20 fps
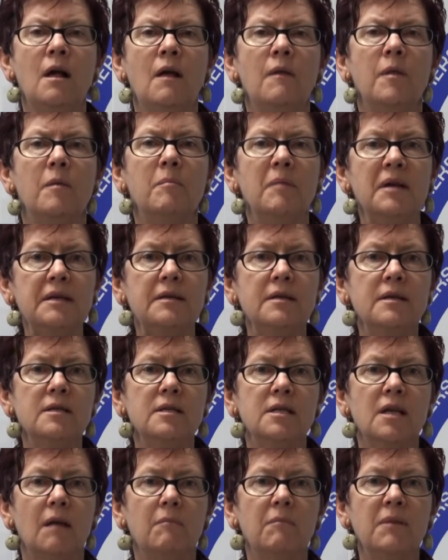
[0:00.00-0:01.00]
The
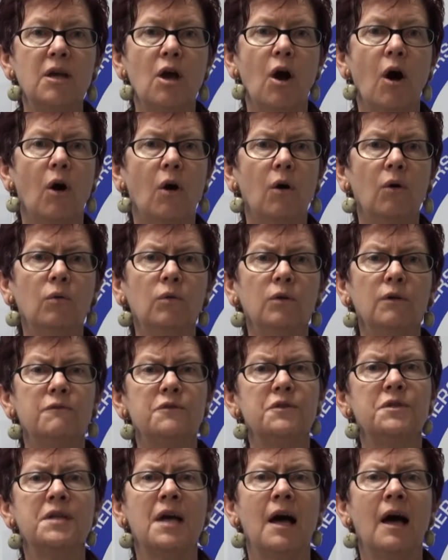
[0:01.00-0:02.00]
meetings can be whole of
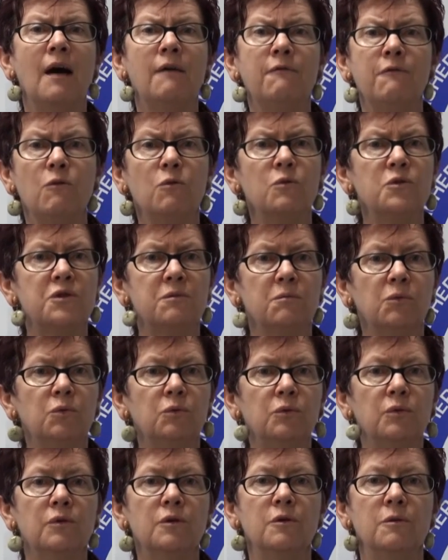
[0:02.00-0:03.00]
staff or
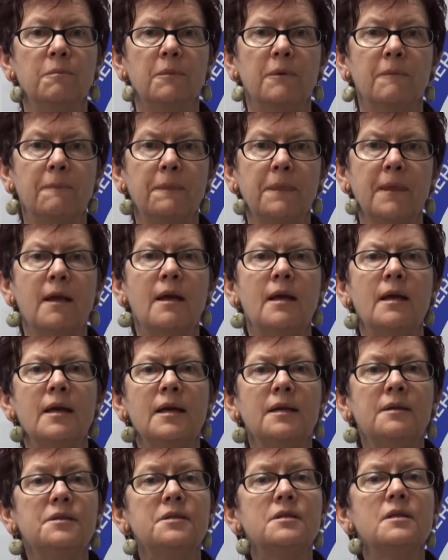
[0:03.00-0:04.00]
small group.
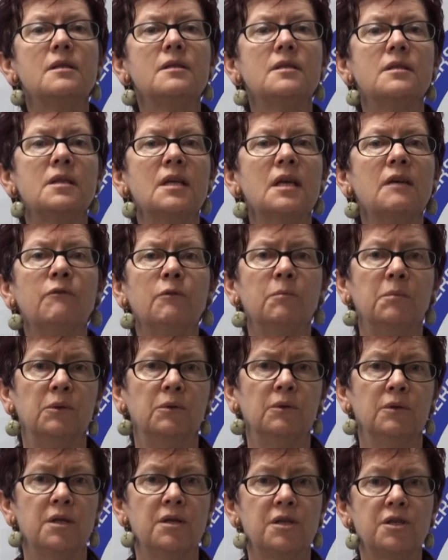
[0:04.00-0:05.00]
It is
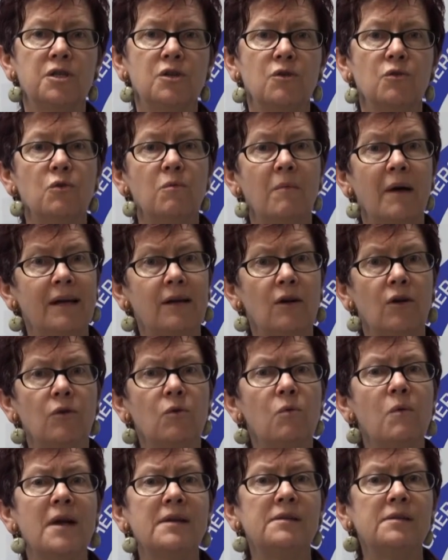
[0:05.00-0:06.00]
conceivable that a school may not
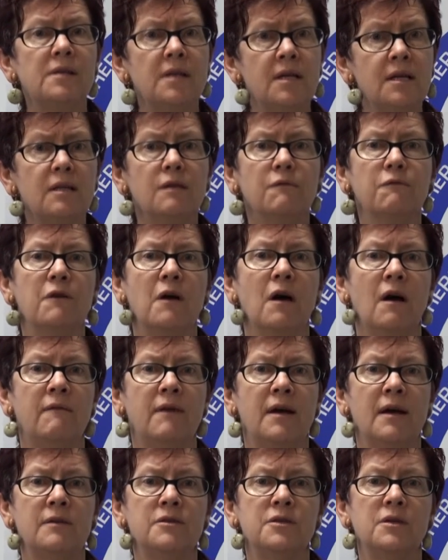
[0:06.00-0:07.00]
always need the 5
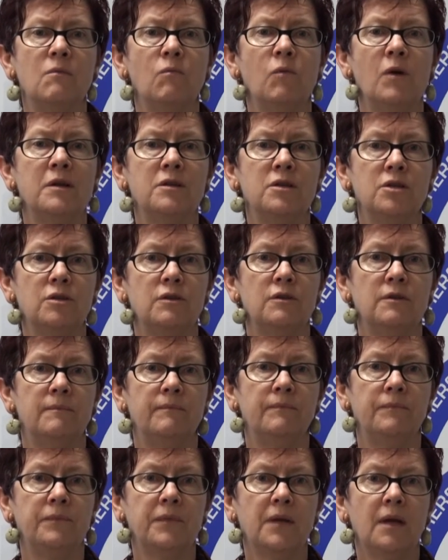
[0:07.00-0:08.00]
hours in one
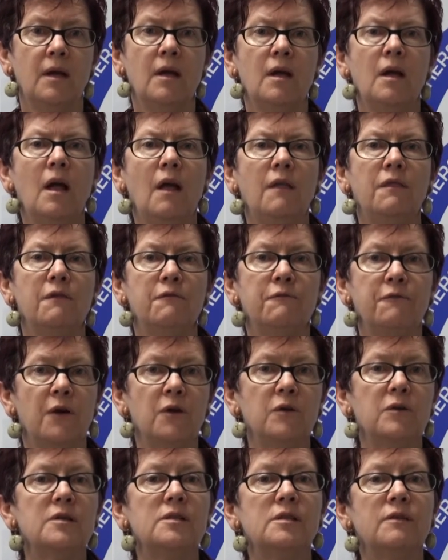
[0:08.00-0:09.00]
term. The
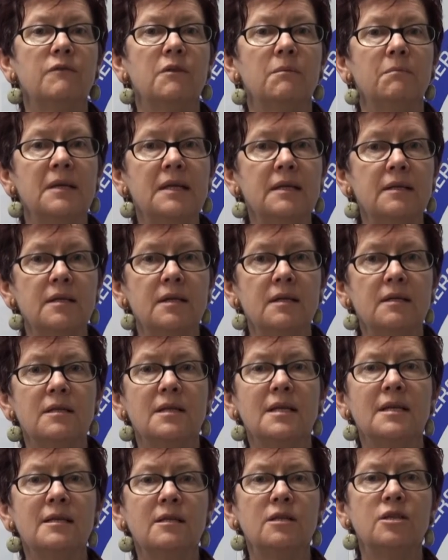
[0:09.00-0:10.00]
focus of the meetings
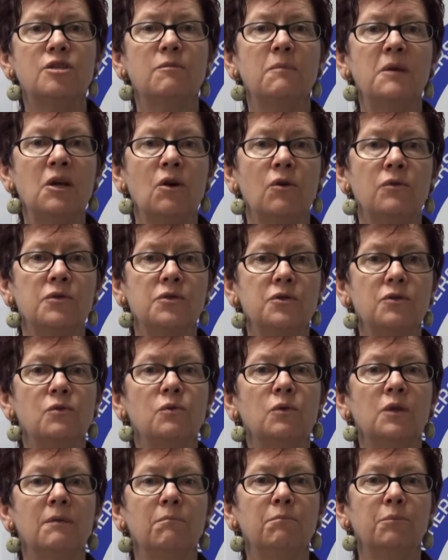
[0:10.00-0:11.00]
is to be on
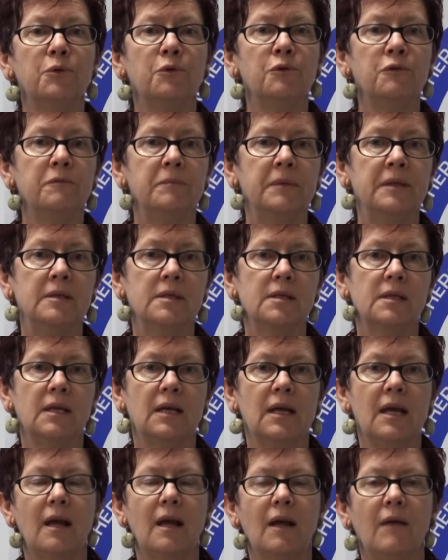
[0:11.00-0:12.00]
school improvement.
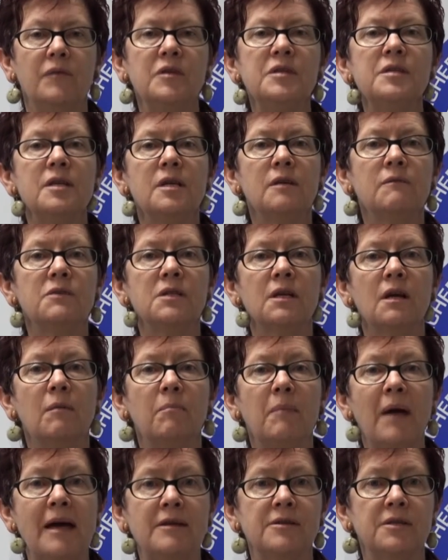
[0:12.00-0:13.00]
This gives a
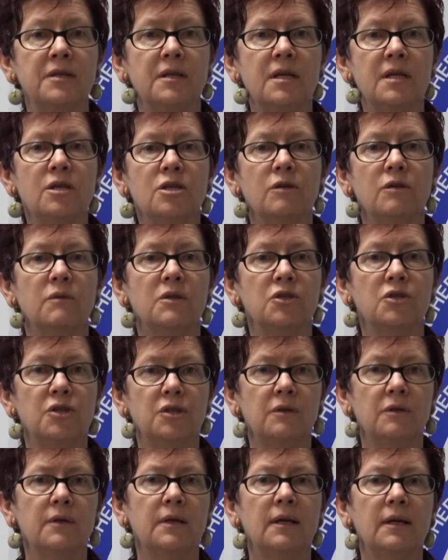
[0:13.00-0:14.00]
capacity to
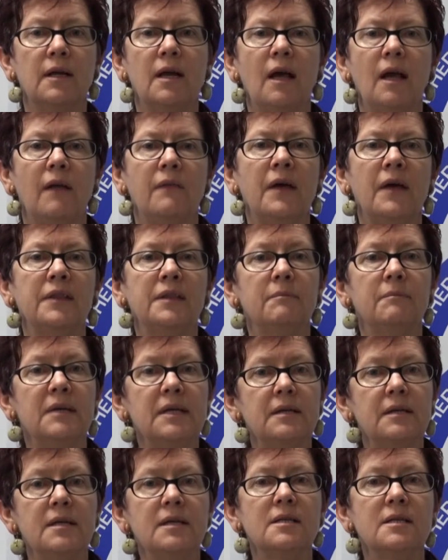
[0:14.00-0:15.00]
ensure that the
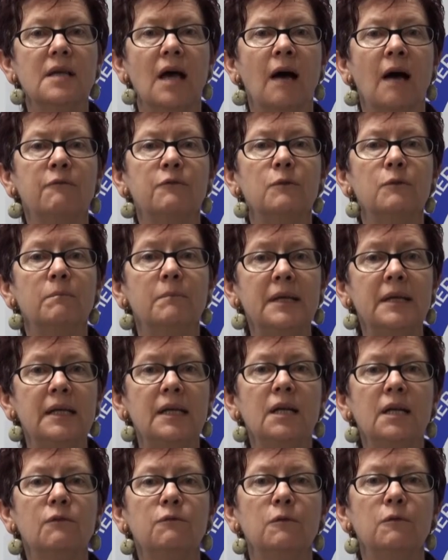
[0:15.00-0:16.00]
meetings are for
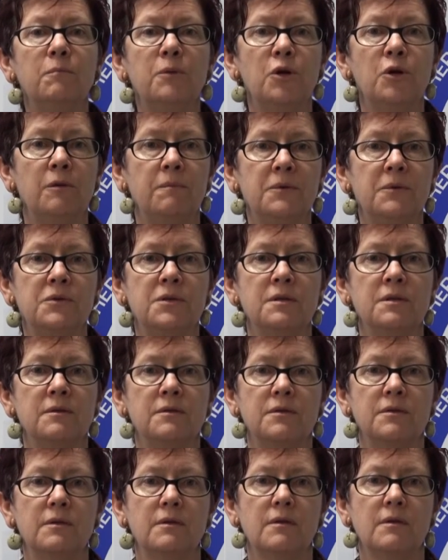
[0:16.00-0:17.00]
meaningful
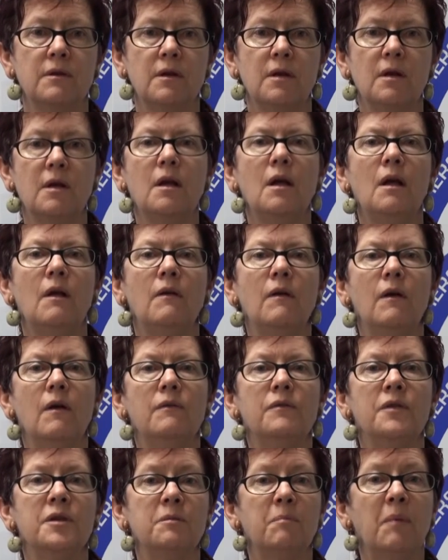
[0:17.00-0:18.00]
purposes.
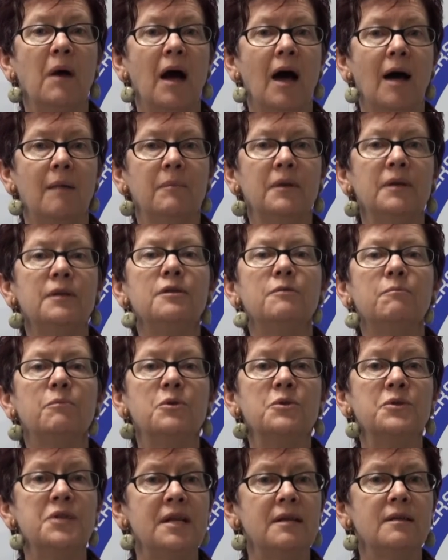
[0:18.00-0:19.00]
The department
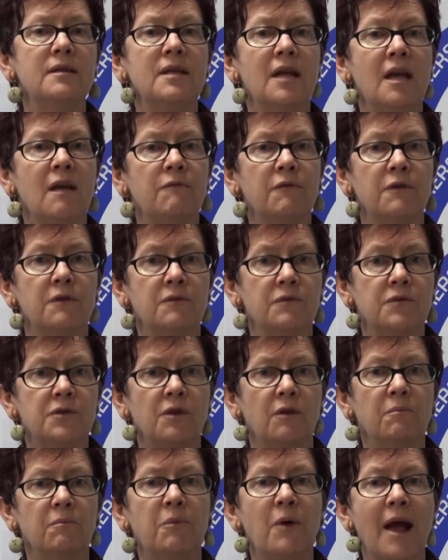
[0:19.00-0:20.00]
presented
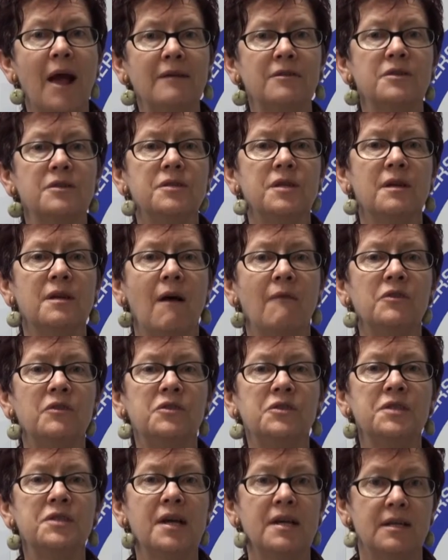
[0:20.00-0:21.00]
evidence on practice in other
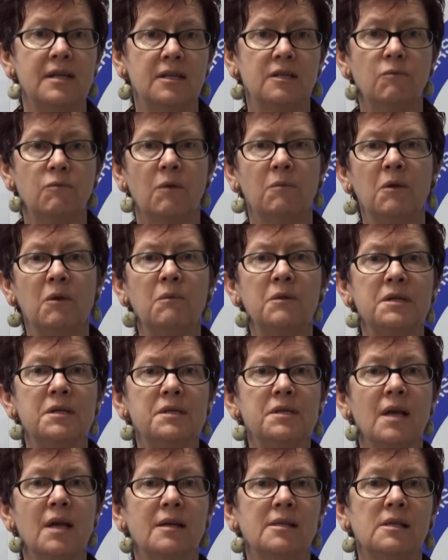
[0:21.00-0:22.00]
states when we were
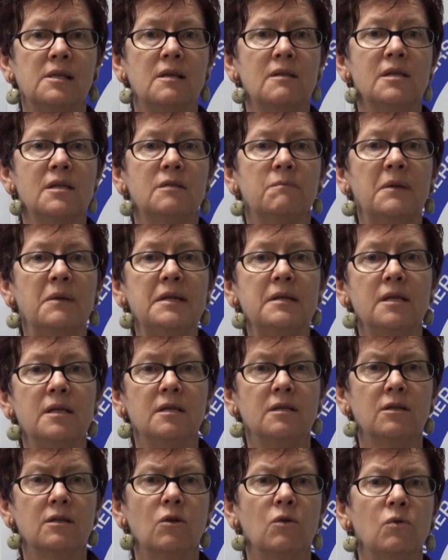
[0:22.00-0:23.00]
discussing this
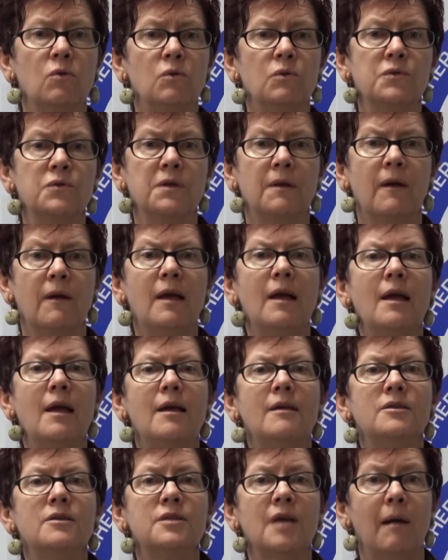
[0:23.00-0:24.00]
meetings clause.
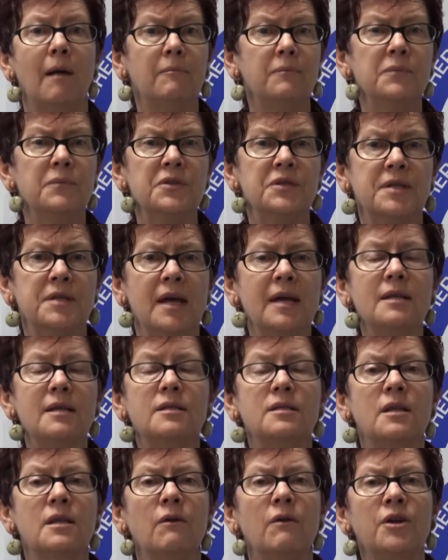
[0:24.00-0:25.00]
Some
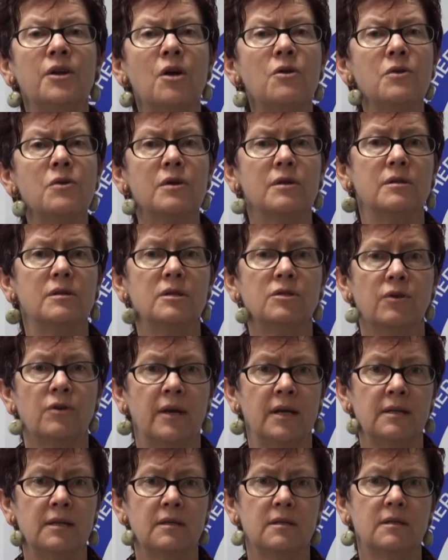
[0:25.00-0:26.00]
states there are no
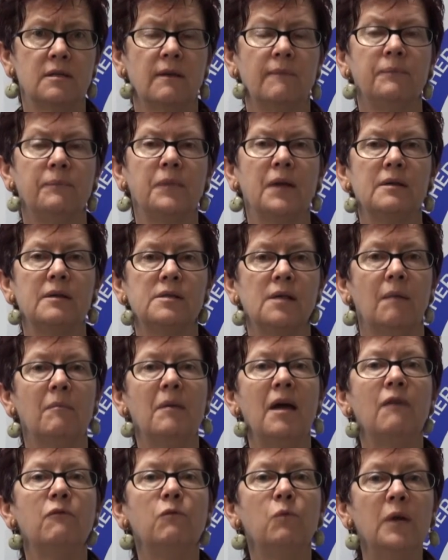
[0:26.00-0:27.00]
constraints. Some
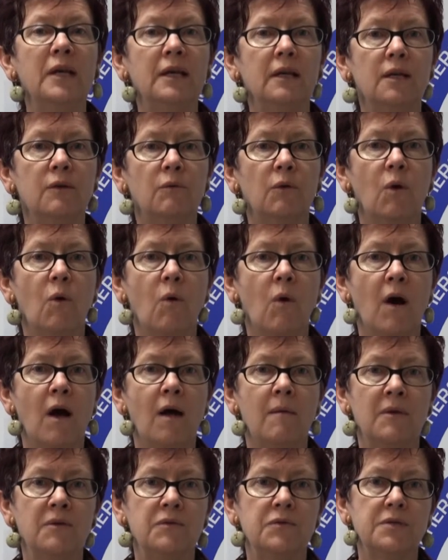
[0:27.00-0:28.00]
have weekly
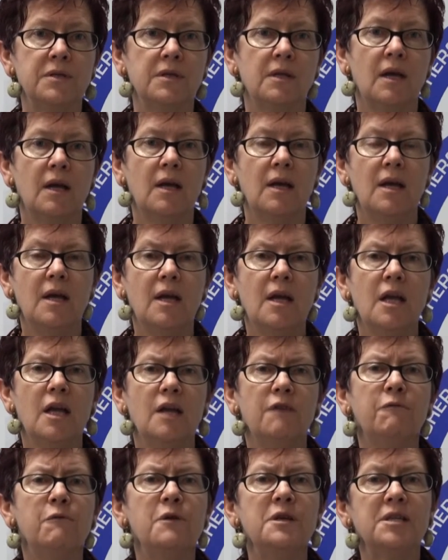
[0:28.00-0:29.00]
requirements.
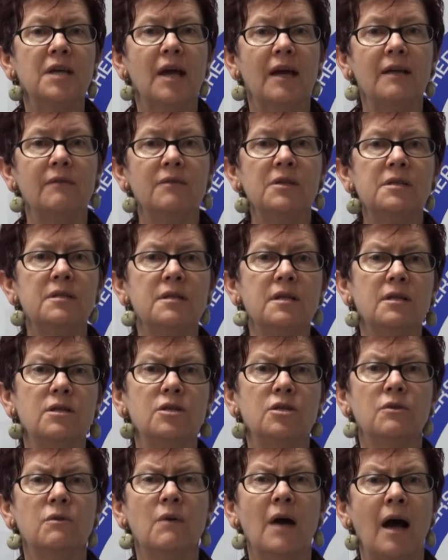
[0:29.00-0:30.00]
If we take this
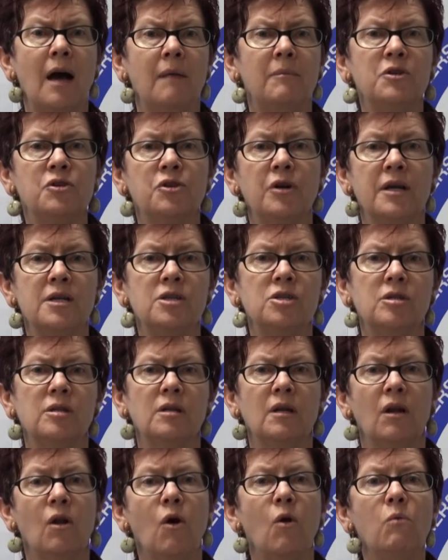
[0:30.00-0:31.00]
into
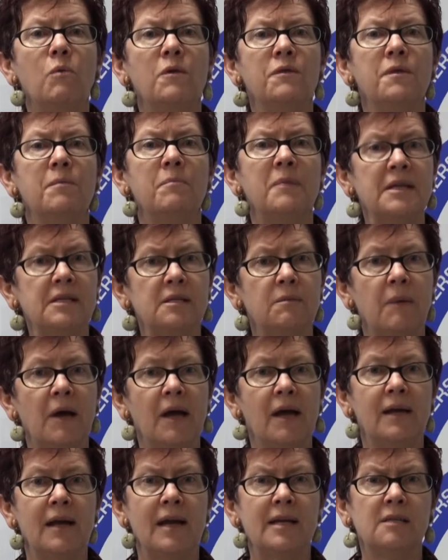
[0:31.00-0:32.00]
arbitration along with the best
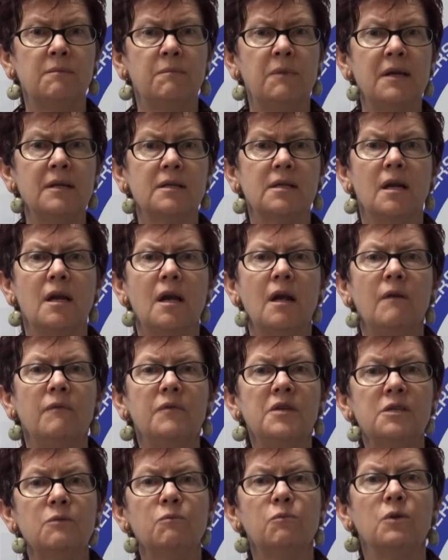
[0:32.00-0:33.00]
paid aspect,
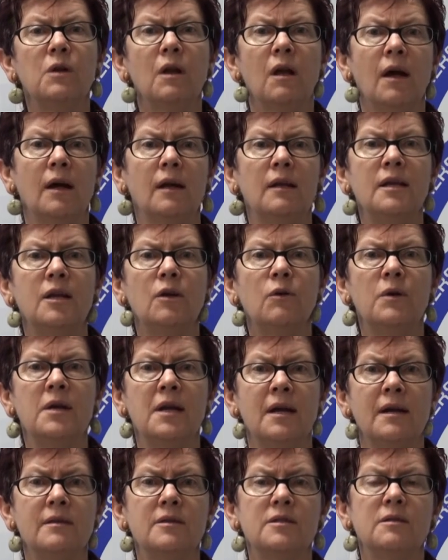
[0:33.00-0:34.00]
this would likely
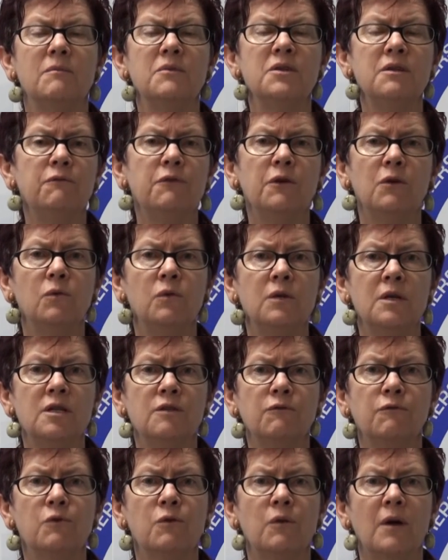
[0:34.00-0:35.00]
create some
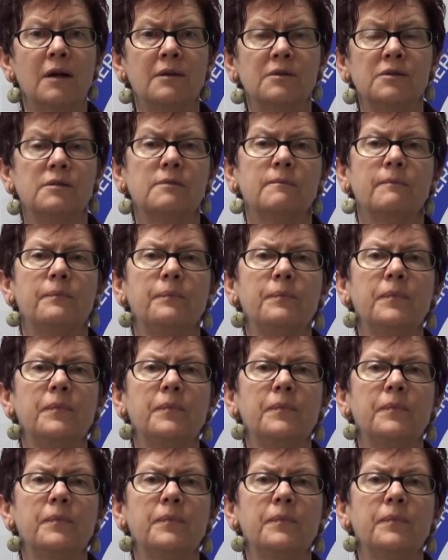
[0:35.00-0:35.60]
difficulties for us.